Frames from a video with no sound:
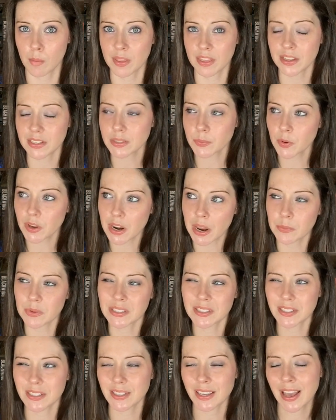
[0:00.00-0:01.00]
This one I was
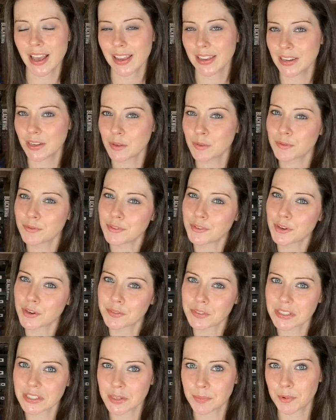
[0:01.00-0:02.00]
kind of
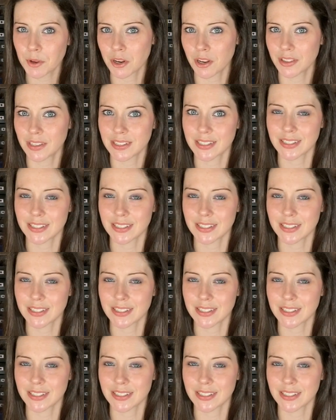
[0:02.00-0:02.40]
nervous to put on this